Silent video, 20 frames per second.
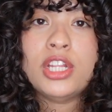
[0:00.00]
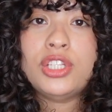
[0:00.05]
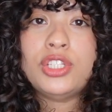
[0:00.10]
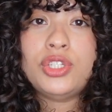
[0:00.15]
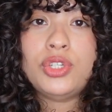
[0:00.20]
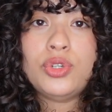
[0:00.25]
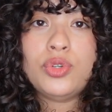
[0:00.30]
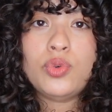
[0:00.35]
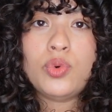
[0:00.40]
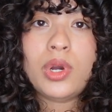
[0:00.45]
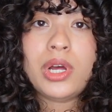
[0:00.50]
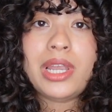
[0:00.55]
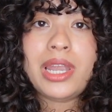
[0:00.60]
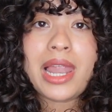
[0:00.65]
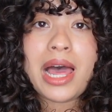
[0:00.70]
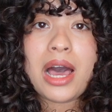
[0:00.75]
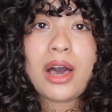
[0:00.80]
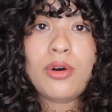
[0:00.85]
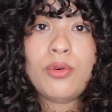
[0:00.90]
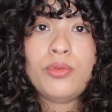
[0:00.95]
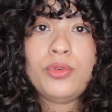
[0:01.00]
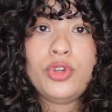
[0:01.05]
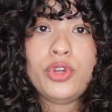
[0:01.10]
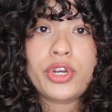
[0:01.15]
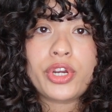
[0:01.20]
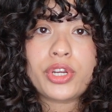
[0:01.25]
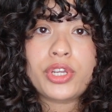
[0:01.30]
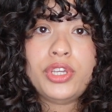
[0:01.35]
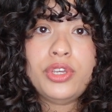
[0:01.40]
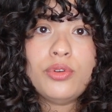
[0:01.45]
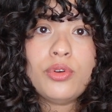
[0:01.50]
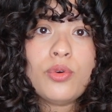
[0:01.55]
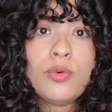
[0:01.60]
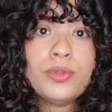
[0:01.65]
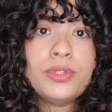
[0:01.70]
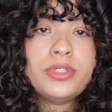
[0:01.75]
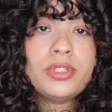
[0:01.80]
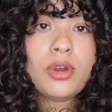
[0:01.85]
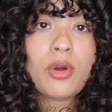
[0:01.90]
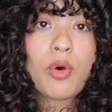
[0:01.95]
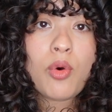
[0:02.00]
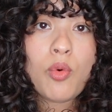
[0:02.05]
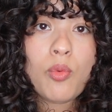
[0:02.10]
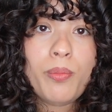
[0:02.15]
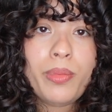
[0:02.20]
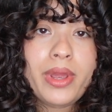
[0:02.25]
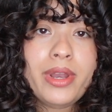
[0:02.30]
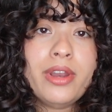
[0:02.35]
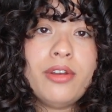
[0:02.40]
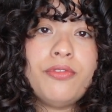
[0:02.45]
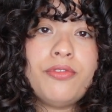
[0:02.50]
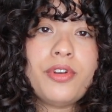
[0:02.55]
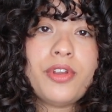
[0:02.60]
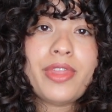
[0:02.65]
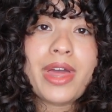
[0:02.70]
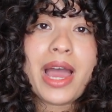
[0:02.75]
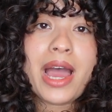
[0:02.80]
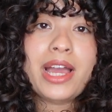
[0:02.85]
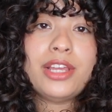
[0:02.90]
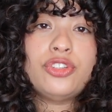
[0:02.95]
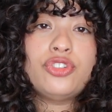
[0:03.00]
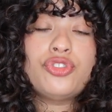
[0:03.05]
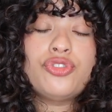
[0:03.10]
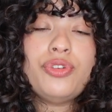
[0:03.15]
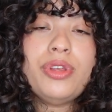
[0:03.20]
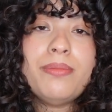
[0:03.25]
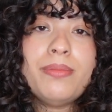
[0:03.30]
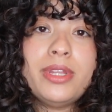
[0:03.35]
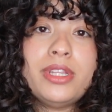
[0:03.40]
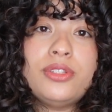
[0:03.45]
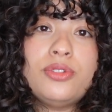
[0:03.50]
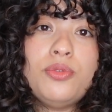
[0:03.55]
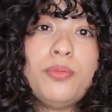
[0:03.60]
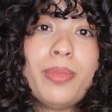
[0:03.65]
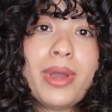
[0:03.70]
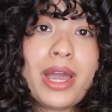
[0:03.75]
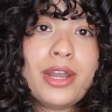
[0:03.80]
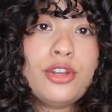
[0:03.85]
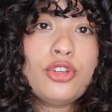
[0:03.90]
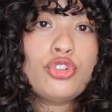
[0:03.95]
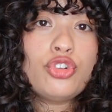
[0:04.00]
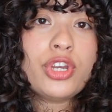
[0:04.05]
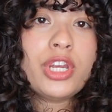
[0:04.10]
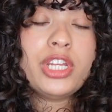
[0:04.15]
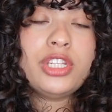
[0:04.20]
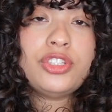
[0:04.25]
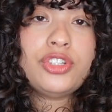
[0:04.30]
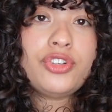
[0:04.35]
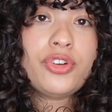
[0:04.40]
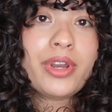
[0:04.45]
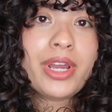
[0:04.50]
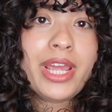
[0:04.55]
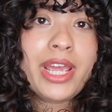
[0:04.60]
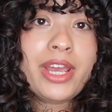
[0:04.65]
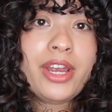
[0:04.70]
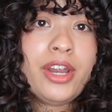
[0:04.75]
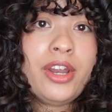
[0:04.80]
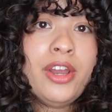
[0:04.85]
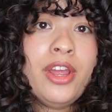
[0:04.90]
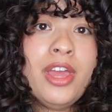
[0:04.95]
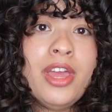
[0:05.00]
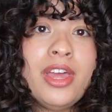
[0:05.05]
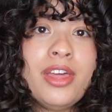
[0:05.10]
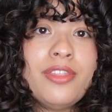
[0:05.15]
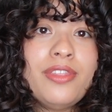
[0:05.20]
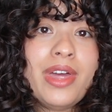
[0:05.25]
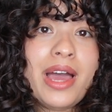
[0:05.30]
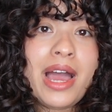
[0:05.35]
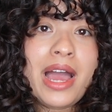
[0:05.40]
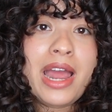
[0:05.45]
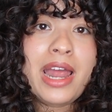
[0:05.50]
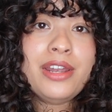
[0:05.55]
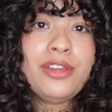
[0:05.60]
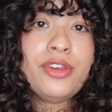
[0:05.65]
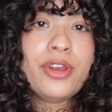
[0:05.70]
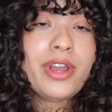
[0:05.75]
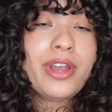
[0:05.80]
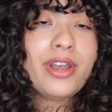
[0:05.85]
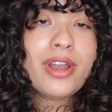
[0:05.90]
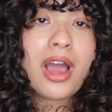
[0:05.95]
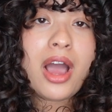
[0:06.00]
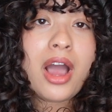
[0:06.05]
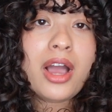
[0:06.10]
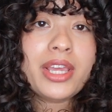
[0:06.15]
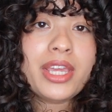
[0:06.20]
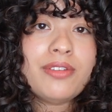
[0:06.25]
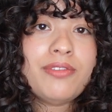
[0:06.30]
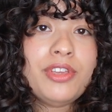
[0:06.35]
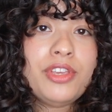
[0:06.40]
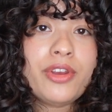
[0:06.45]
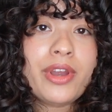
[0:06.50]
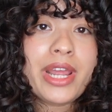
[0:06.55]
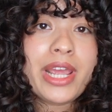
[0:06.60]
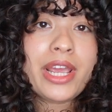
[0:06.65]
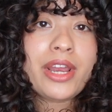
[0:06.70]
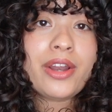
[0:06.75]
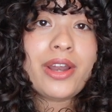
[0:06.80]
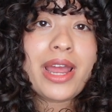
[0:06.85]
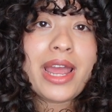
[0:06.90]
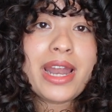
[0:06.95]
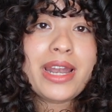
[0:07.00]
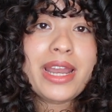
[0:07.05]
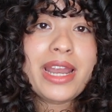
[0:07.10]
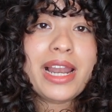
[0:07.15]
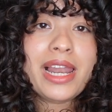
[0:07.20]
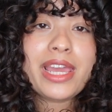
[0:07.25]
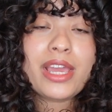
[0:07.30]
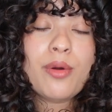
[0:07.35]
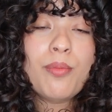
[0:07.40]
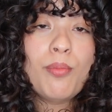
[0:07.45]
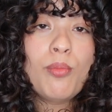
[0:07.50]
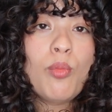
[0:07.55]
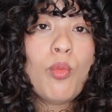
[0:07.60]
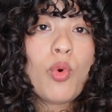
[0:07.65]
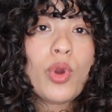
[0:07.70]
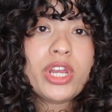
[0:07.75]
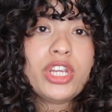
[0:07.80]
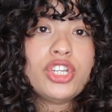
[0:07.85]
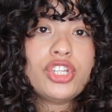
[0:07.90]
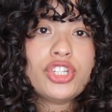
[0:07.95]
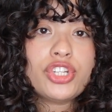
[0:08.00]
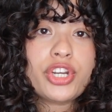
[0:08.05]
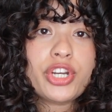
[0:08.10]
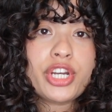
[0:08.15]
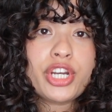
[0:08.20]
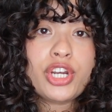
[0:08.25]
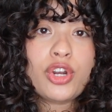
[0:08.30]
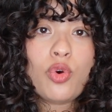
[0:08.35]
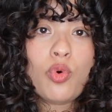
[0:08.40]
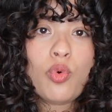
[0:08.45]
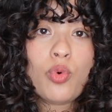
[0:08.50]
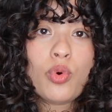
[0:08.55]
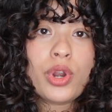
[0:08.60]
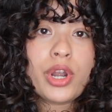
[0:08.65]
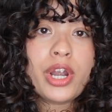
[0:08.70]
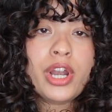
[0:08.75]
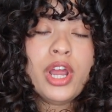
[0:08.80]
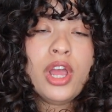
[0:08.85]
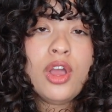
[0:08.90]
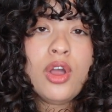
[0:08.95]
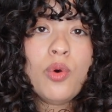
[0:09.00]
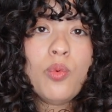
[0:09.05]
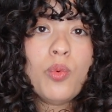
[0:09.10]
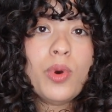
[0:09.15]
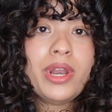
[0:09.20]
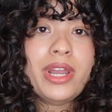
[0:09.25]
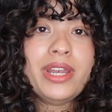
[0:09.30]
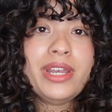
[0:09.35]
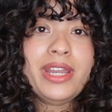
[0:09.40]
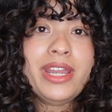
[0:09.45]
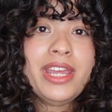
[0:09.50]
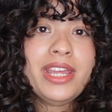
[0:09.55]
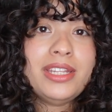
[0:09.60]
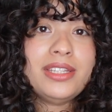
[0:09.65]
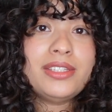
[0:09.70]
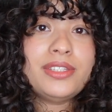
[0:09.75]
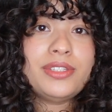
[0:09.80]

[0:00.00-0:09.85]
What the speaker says: to allow your cuticles to open and for that treatment to penetrate into your hair, then you're not giving your hair any like moisture or what it needs.